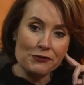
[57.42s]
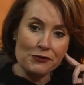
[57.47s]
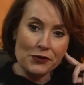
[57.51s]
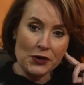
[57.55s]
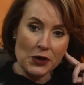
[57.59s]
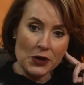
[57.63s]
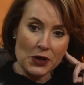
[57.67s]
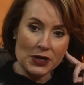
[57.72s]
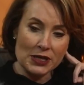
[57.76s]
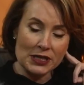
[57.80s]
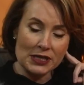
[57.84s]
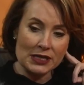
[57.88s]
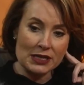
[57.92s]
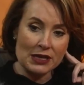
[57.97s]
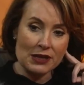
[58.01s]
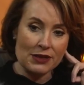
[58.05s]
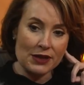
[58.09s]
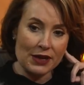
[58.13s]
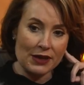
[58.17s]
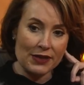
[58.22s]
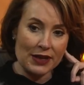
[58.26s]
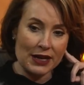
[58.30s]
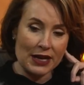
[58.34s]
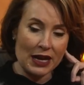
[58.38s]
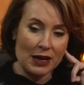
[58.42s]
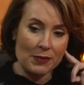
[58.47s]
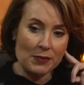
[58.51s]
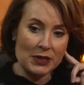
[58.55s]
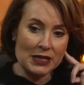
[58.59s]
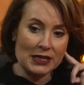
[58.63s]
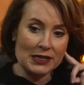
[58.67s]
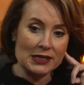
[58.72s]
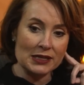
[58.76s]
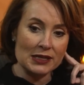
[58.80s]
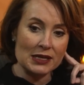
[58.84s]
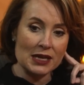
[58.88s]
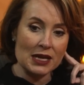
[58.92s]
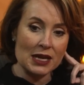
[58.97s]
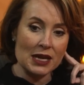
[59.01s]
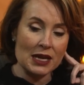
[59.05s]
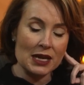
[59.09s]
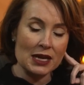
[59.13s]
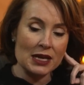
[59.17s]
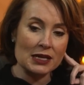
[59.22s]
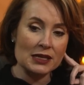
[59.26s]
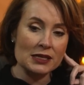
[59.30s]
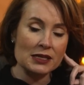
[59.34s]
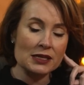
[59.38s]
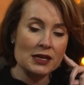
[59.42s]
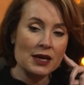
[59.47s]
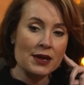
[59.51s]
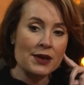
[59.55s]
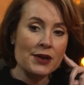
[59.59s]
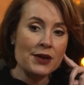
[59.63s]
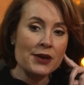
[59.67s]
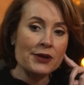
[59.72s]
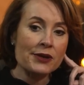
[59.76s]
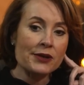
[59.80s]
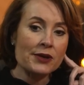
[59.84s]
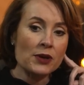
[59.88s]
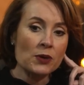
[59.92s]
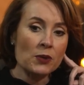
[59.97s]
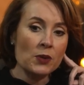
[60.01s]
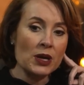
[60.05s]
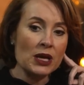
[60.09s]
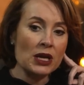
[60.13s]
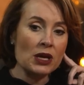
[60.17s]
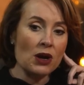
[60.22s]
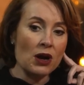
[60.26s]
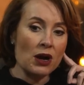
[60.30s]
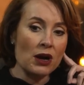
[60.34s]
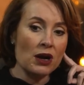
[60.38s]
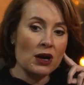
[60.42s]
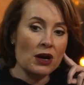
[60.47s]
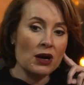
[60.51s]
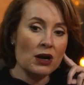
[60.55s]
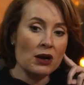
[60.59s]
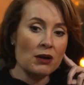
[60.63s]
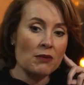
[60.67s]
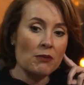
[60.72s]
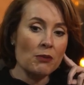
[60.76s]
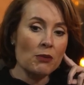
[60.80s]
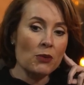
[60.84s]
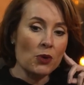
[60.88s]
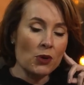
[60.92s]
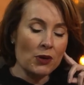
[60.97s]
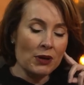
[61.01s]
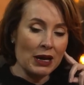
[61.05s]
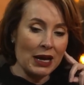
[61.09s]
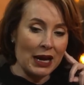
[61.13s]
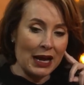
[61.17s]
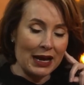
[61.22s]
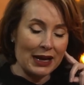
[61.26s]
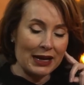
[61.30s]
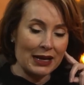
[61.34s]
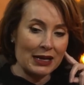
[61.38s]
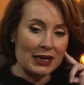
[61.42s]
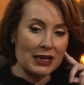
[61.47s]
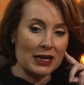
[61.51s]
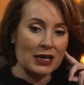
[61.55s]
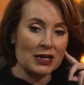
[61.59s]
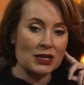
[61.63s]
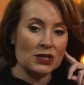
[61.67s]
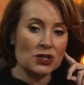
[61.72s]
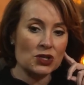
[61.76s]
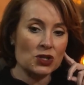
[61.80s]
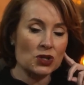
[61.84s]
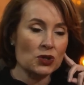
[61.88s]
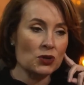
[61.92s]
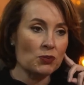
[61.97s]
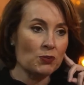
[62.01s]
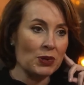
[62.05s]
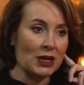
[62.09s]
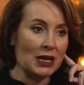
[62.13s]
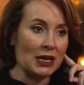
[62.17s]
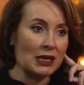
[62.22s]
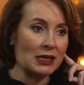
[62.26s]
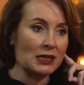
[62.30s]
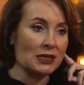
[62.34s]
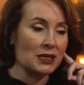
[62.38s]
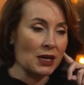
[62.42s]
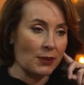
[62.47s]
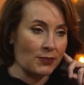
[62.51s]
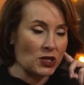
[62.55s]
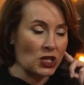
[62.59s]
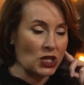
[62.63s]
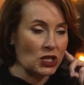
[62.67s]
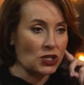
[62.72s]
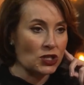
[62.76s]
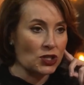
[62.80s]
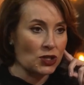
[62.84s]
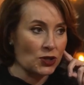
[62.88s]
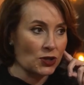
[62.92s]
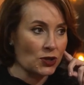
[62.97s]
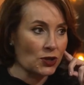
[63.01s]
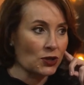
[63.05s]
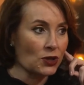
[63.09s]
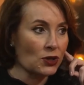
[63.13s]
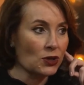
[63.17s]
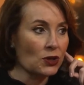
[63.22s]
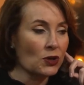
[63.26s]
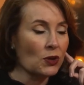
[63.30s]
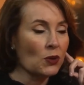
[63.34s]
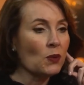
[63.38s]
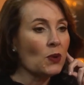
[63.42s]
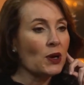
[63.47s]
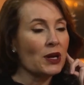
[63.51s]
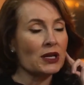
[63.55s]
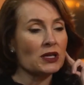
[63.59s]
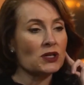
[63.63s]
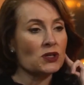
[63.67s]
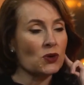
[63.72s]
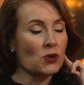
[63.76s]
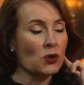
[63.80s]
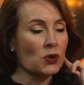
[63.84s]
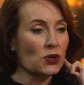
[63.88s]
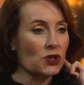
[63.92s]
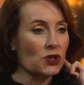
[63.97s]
The first thing that happens is we are more likely to be subject to what is